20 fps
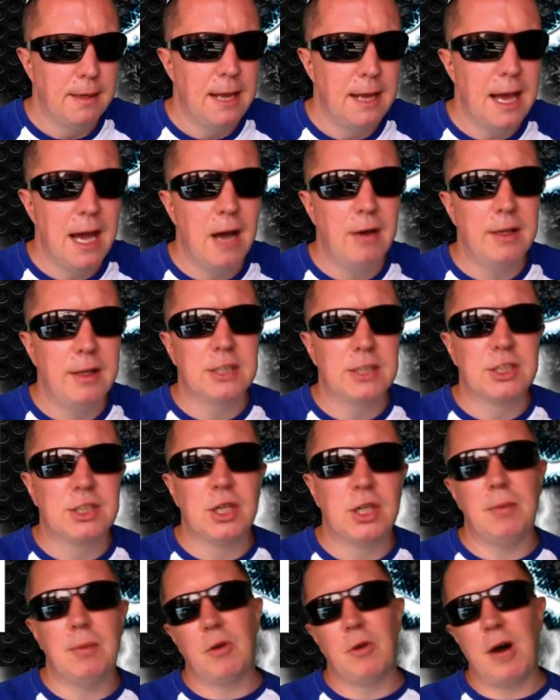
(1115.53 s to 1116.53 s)
Now in the
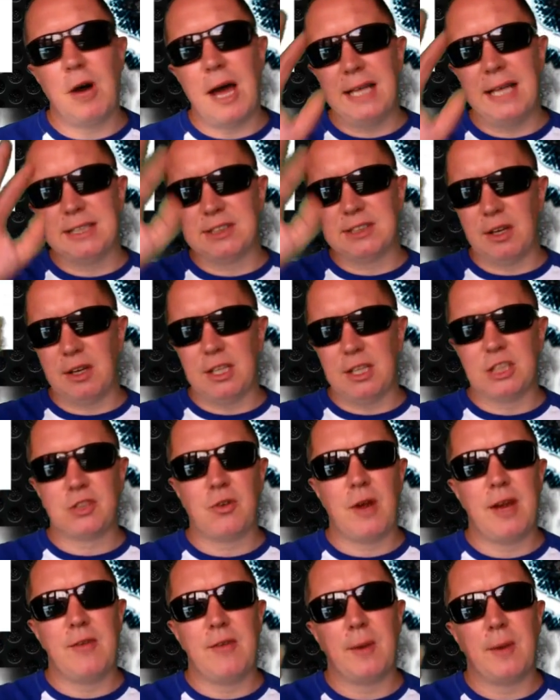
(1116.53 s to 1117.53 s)
top right hand side of the
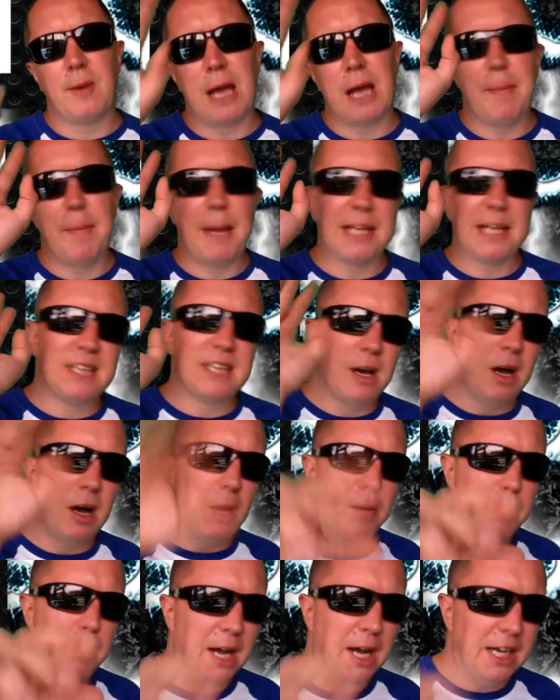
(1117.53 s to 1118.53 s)
screen, if we go back to the home